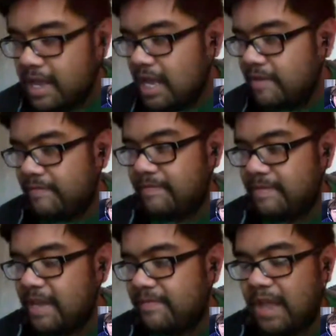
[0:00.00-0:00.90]

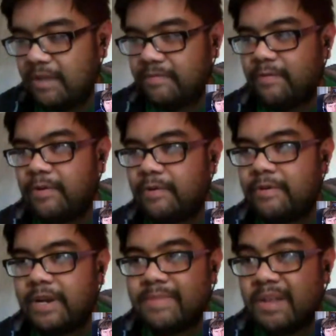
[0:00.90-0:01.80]
If not for
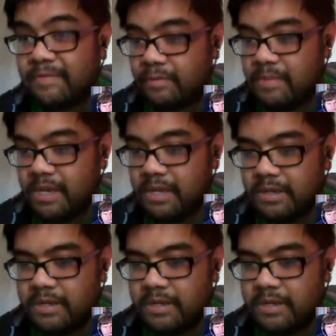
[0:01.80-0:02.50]
him, then for me.